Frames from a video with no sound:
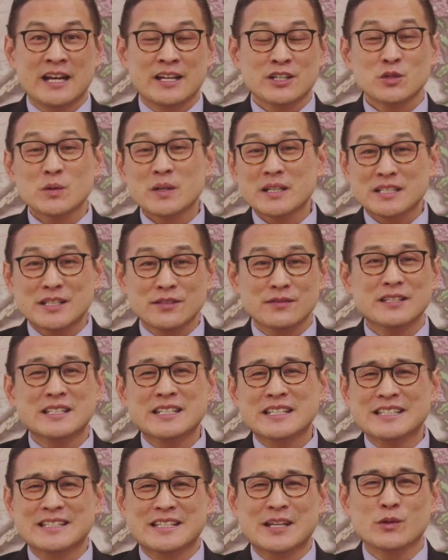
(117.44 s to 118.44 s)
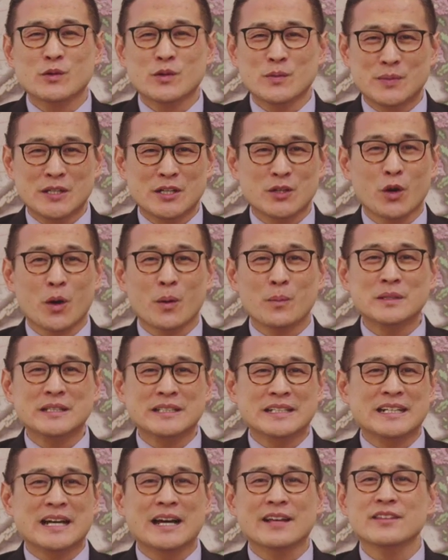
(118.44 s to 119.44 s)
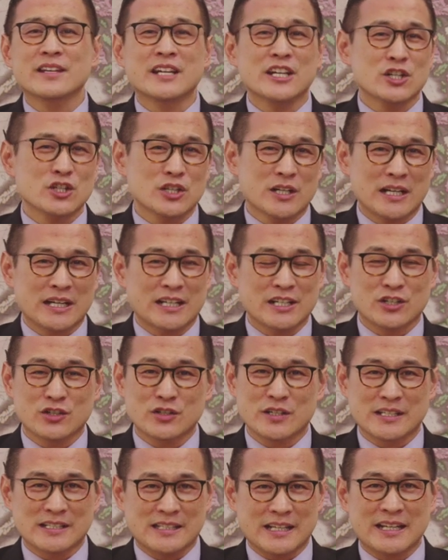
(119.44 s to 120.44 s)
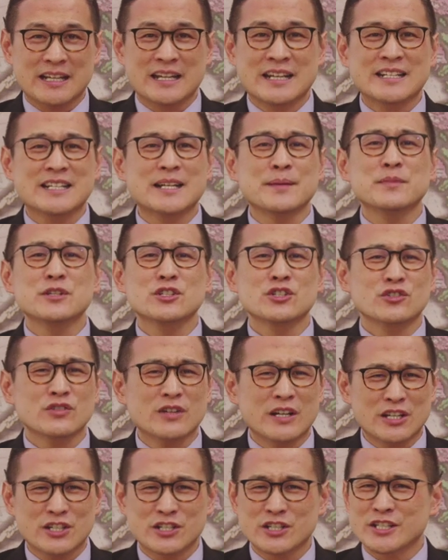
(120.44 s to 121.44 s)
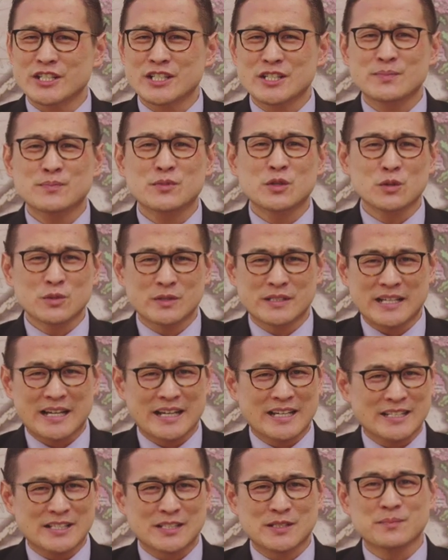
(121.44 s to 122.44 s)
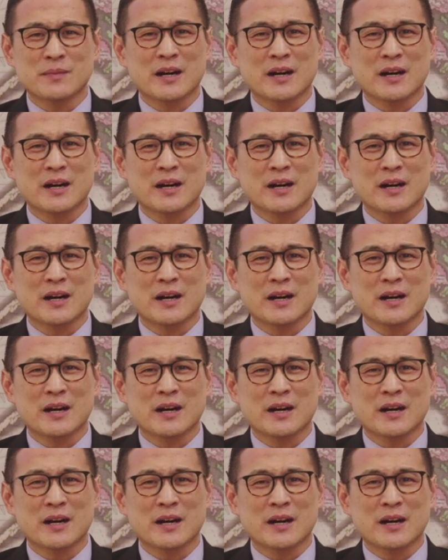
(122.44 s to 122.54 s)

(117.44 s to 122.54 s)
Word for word: So activities that would be normal in other Asian countries like demonstrations, protests,